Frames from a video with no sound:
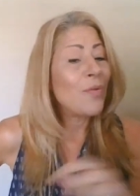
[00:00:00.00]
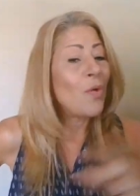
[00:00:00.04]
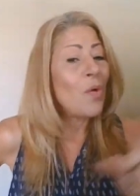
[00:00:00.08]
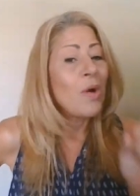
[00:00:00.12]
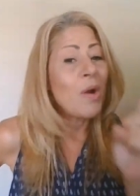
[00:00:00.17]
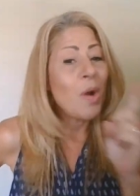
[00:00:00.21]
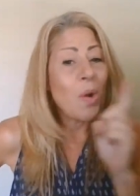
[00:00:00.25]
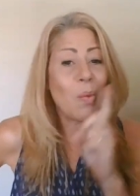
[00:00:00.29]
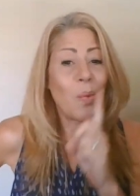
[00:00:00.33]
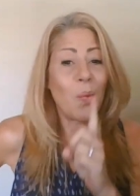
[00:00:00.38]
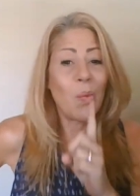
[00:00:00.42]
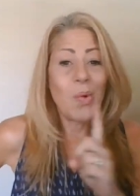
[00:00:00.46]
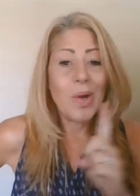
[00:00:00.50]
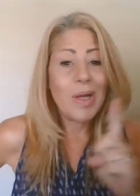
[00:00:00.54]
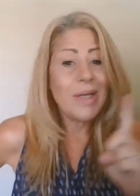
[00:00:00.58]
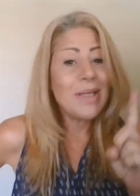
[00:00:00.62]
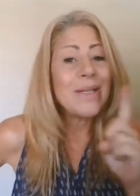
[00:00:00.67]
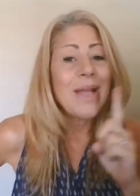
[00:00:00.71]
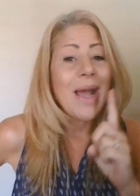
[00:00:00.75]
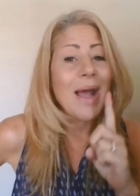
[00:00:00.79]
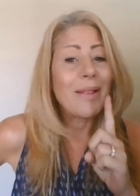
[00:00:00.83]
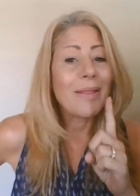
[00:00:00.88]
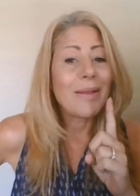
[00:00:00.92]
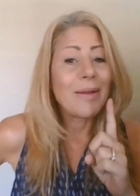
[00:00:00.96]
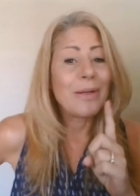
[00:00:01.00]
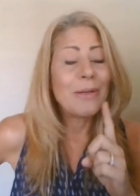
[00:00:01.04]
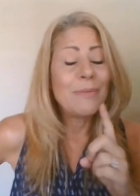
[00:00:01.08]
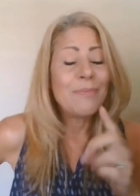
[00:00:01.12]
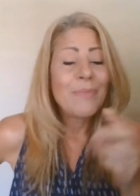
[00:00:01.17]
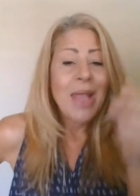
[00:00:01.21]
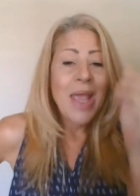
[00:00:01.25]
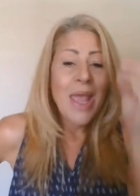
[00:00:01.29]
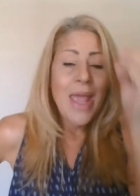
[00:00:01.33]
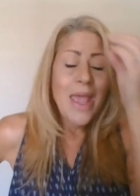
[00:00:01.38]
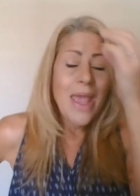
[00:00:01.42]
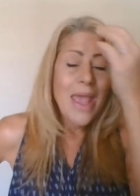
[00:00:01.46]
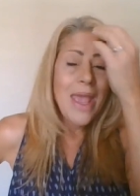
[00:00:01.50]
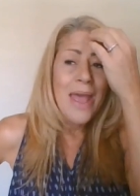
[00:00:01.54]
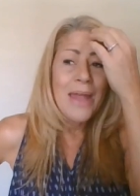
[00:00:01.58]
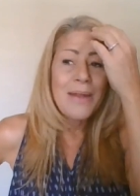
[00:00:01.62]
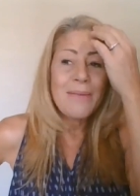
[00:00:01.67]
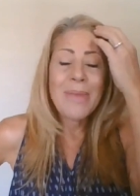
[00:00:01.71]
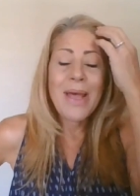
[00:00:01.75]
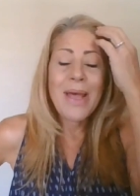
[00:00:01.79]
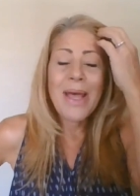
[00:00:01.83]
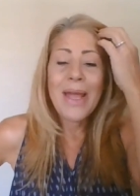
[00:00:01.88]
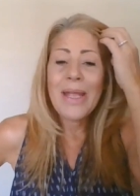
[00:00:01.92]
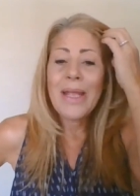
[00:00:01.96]
for one dollar
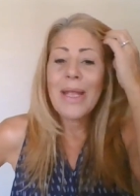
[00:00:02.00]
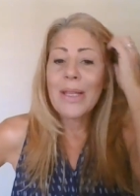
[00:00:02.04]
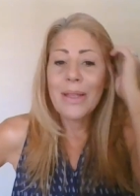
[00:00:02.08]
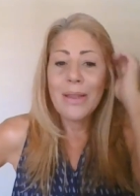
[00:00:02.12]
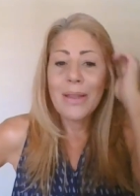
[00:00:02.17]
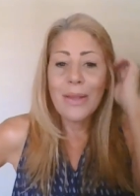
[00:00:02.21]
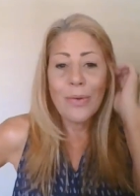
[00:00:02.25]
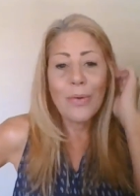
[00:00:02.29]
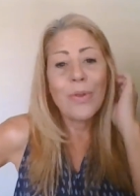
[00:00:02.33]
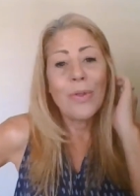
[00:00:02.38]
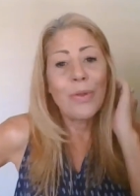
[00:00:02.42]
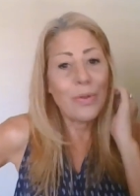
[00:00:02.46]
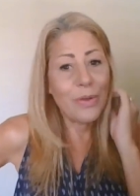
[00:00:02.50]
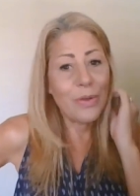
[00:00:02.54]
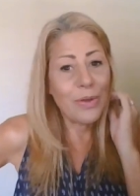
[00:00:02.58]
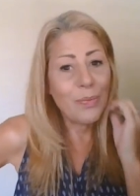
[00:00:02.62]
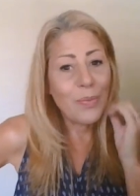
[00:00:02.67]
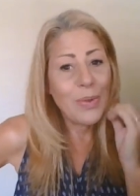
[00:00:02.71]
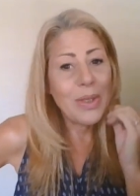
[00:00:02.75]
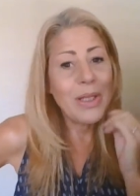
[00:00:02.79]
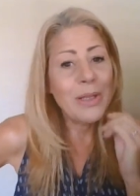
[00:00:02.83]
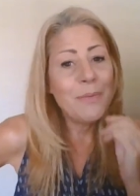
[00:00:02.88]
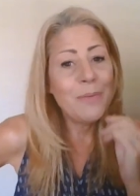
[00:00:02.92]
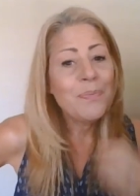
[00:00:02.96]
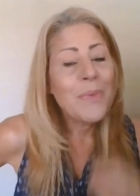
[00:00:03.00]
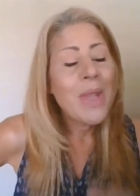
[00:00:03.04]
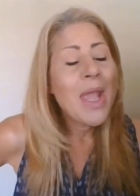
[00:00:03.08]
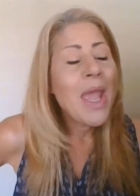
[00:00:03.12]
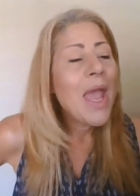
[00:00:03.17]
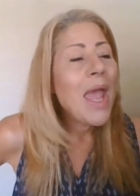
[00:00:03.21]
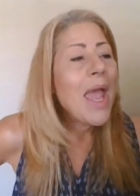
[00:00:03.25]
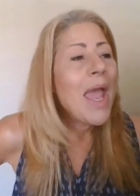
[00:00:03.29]
at my local Goodwill